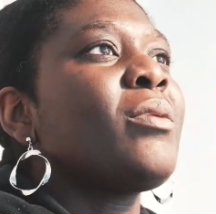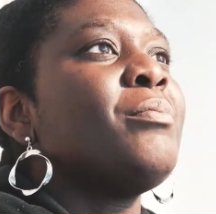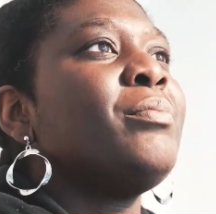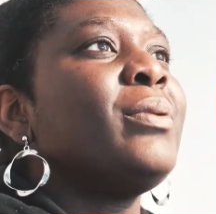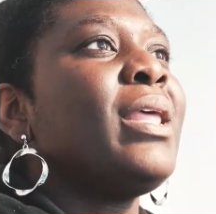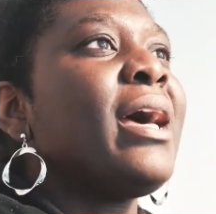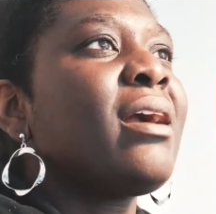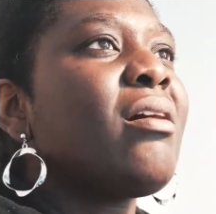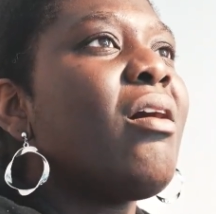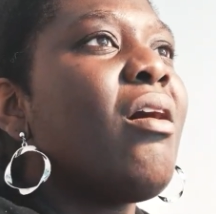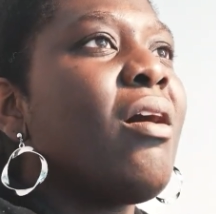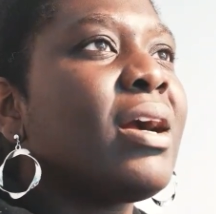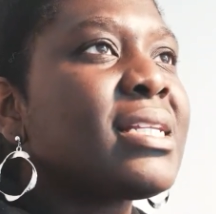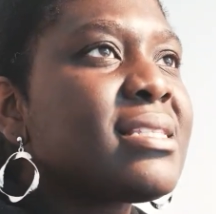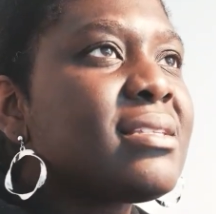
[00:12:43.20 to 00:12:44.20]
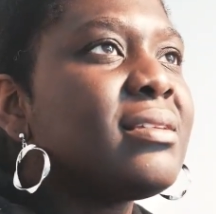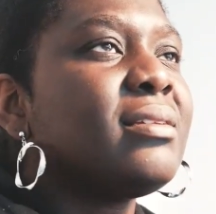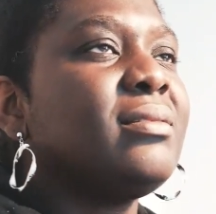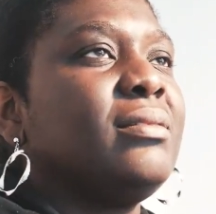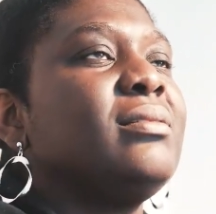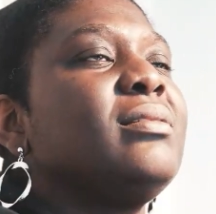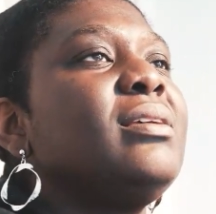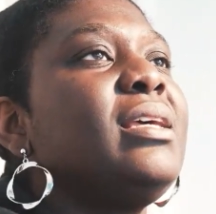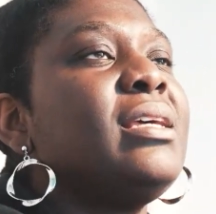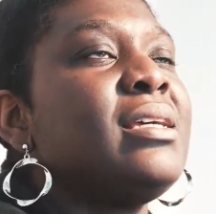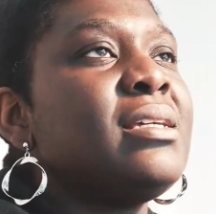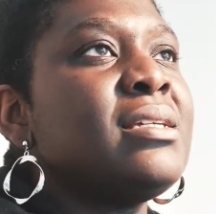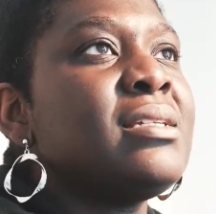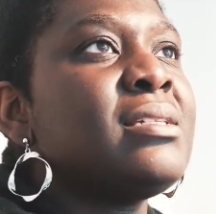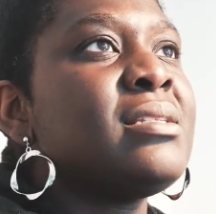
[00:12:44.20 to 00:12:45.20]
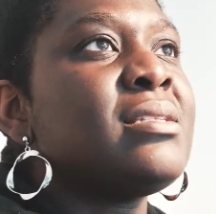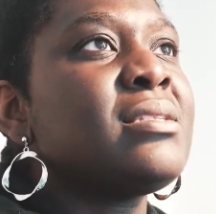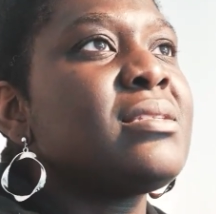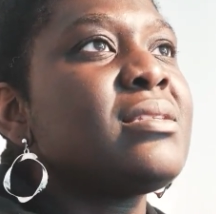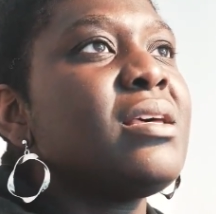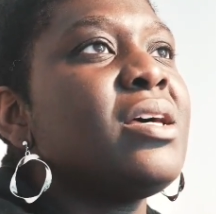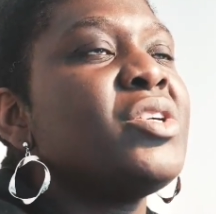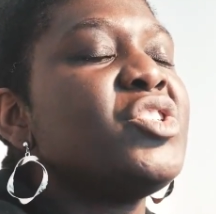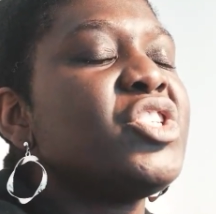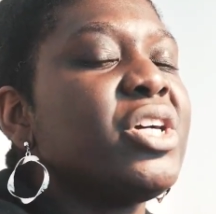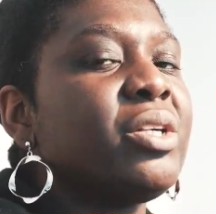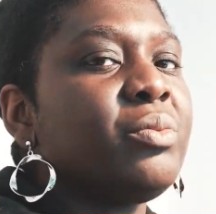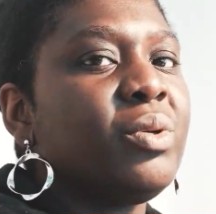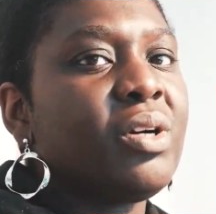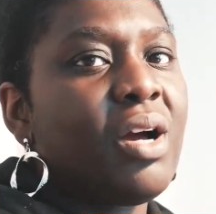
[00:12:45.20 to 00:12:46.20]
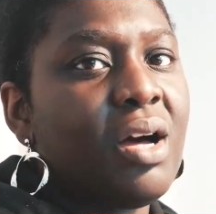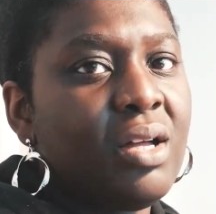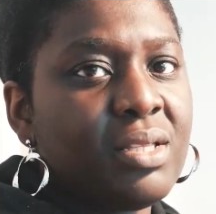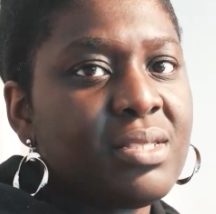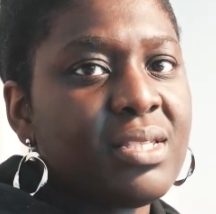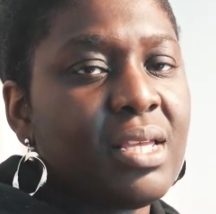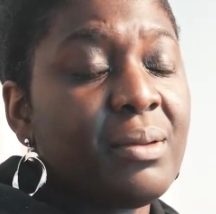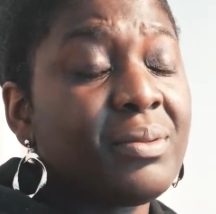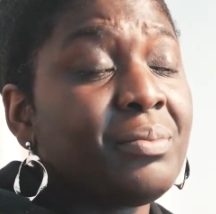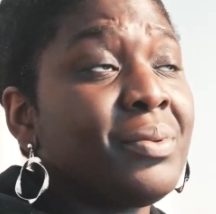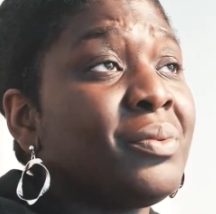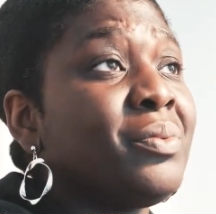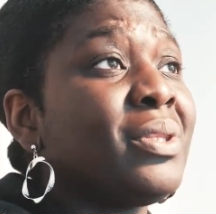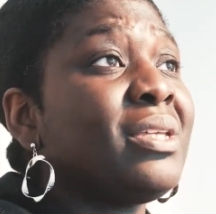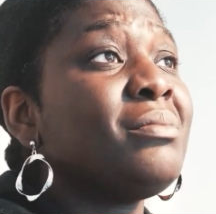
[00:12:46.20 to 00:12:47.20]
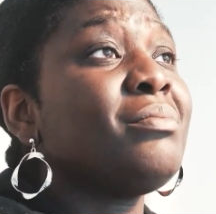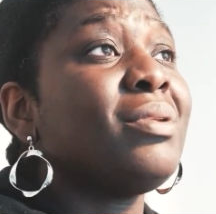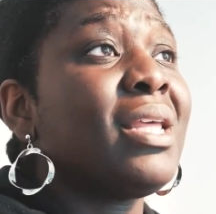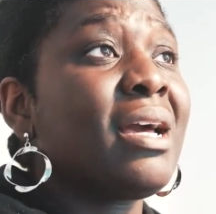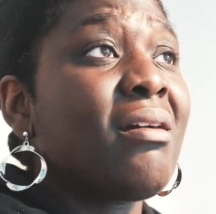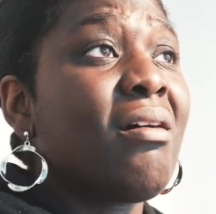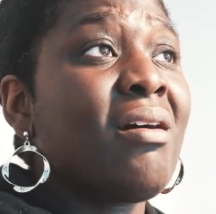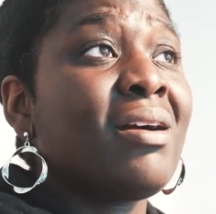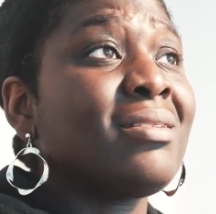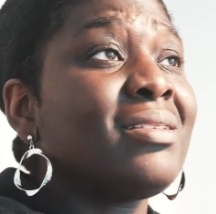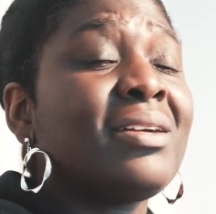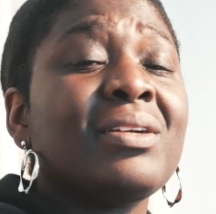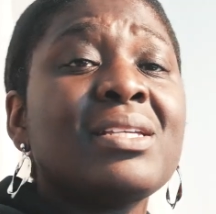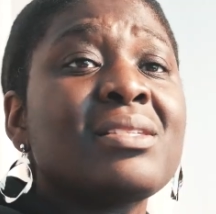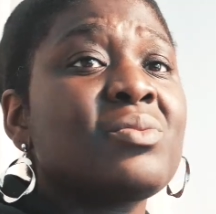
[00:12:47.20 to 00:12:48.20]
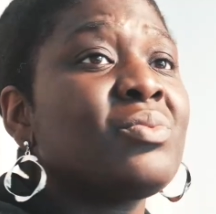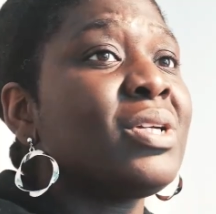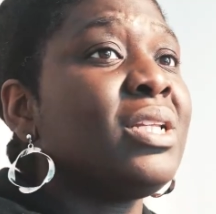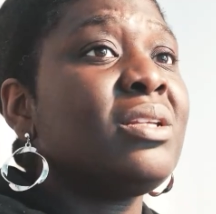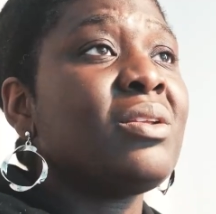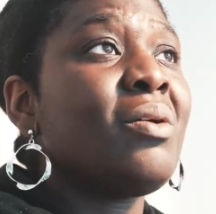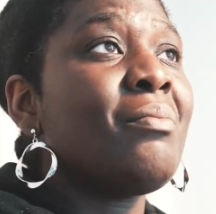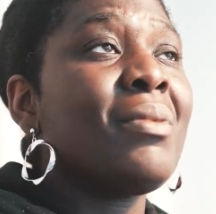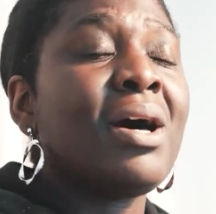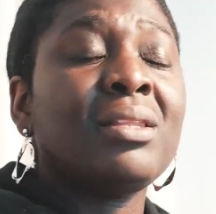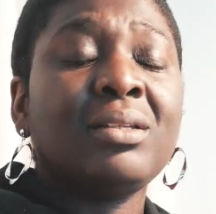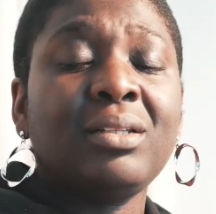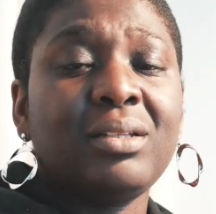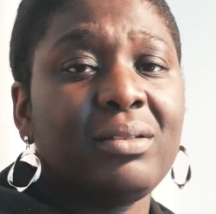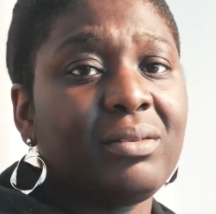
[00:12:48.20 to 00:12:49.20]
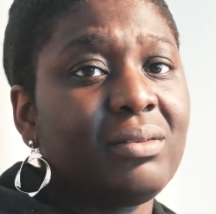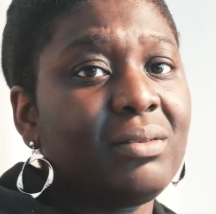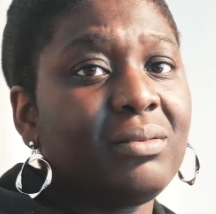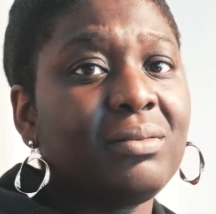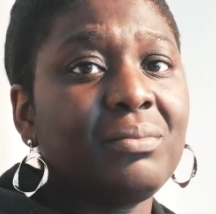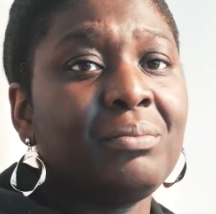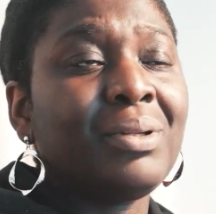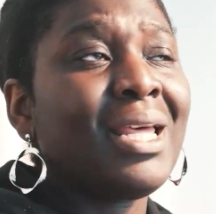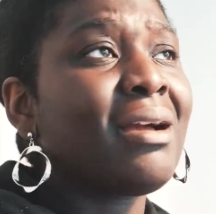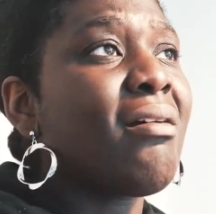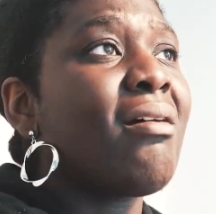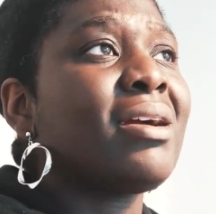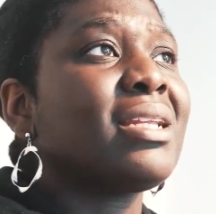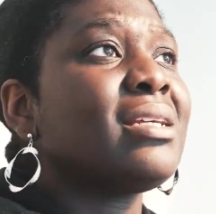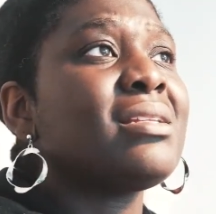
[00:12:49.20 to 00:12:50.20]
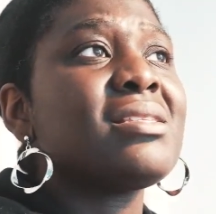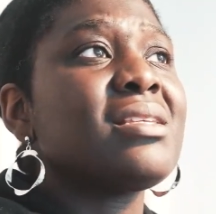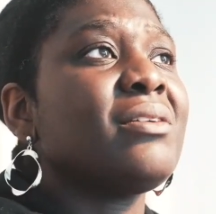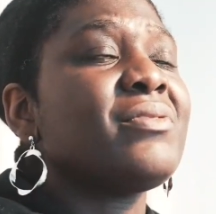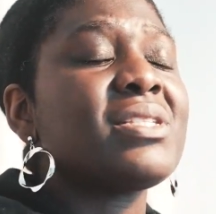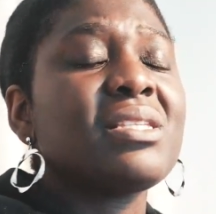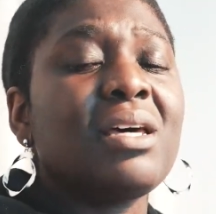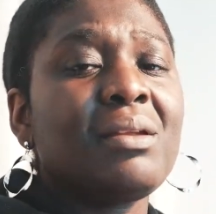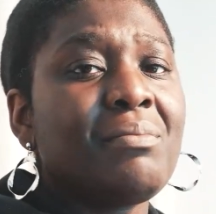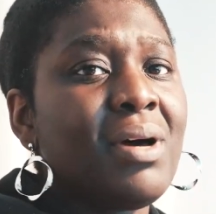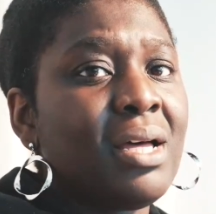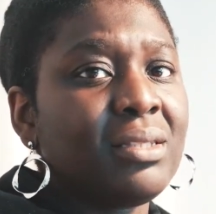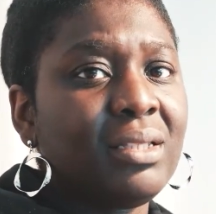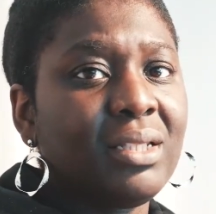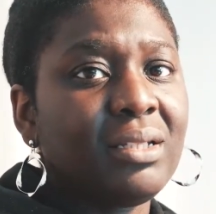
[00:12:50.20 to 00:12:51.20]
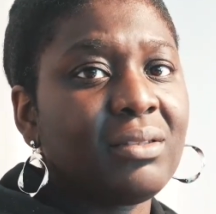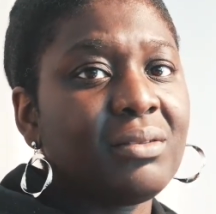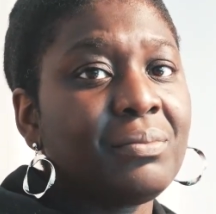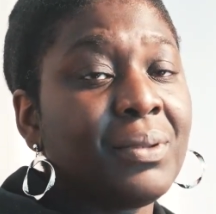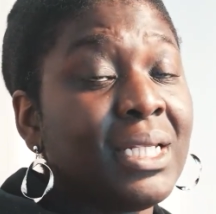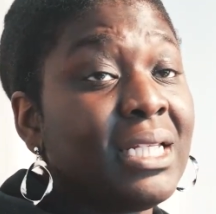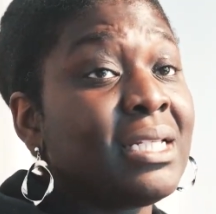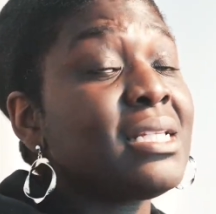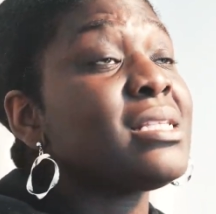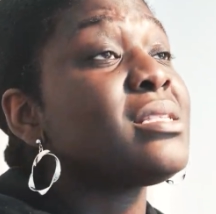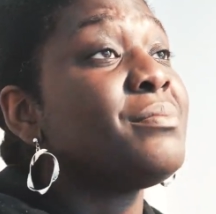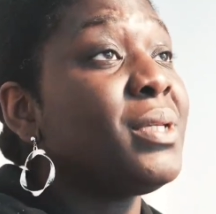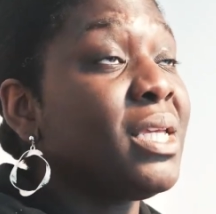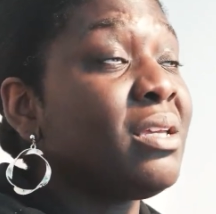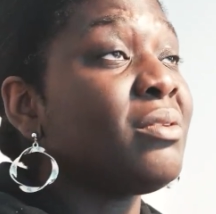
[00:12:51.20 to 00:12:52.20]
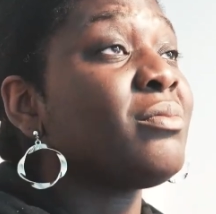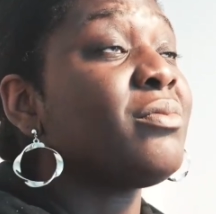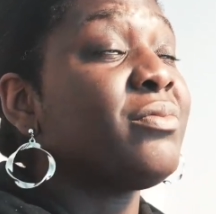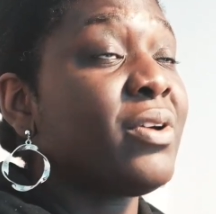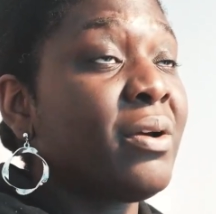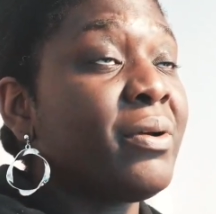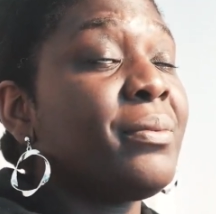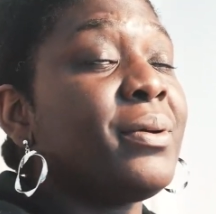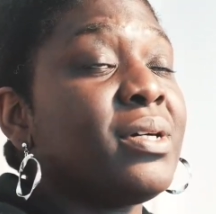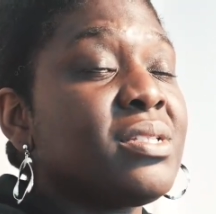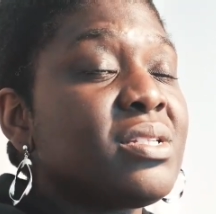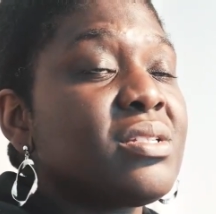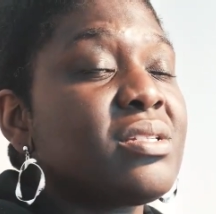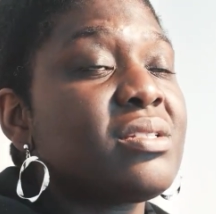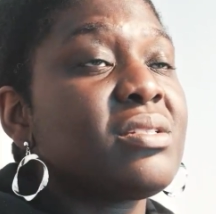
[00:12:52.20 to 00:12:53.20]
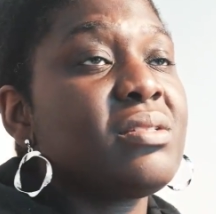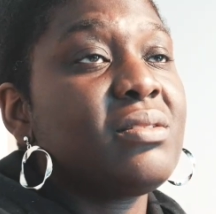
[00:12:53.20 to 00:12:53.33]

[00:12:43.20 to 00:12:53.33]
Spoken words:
Black art is a general concept, but within black art, there is really no monolith. Black art in itself is not a monolith, but it is being very much,